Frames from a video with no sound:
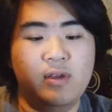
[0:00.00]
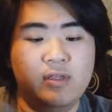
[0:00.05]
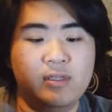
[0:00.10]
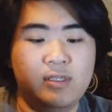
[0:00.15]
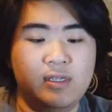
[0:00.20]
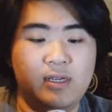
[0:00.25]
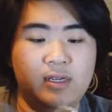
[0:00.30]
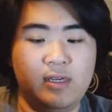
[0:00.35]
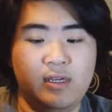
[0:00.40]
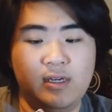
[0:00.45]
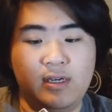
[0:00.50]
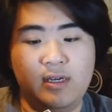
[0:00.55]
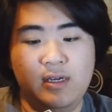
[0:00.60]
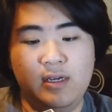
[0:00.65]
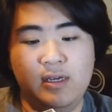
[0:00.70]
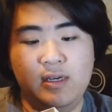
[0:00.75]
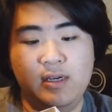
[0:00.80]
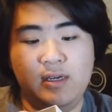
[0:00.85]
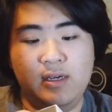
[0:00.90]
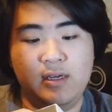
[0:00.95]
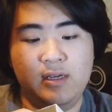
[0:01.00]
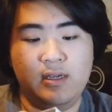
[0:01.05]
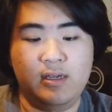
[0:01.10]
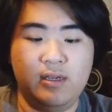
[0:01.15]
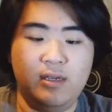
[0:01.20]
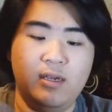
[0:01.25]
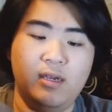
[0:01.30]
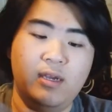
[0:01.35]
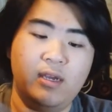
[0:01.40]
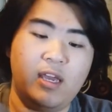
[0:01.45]
the
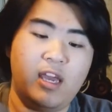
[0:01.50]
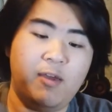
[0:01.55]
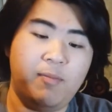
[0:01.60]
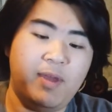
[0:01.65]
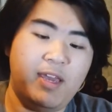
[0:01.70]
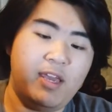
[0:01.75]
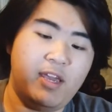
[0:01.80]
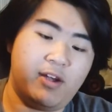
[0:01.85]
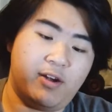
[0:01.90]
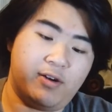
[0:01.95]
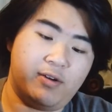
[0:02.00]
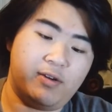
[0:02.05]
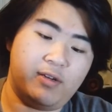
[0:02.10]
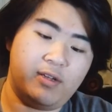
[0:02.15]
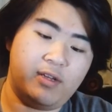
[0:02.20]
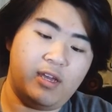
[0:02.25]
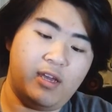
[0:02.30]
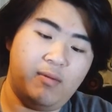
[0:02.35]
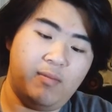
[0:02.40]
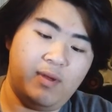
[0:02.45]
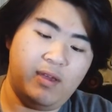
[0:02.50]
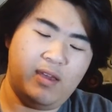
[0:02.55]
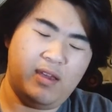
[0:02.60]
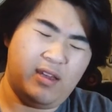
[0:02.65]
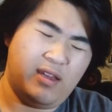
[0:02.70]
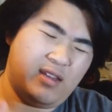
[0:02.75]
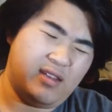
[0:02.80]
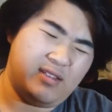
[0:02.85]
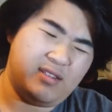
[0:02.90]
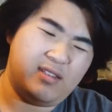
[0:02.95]
KB Ear, KB.
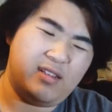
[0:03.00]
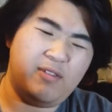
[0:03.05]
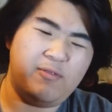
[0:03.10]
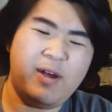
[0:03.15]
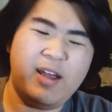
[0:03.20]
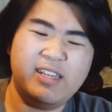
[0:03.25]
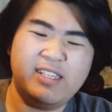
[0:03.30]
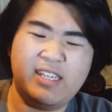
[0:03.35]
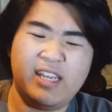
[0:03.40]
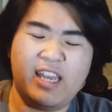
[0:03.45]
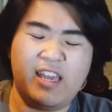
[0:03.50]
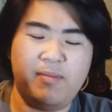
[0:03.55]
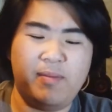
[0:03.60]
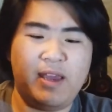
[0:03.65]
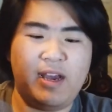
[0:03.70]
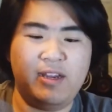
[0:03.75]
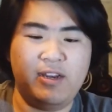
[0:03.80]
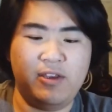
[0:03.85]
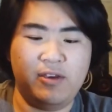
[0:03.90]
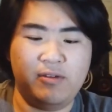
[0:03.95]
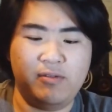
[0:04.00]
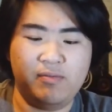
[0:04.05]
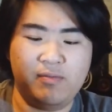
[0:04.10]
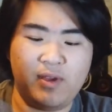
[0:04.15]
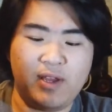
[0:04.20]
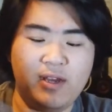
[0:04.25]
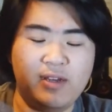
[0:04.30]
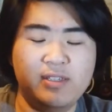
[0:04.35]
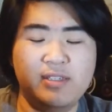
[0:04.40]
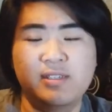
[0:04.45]
Why I say KB Audio?
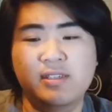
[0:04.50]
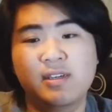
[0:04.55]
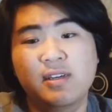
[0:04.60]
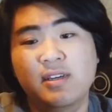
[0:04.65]
Because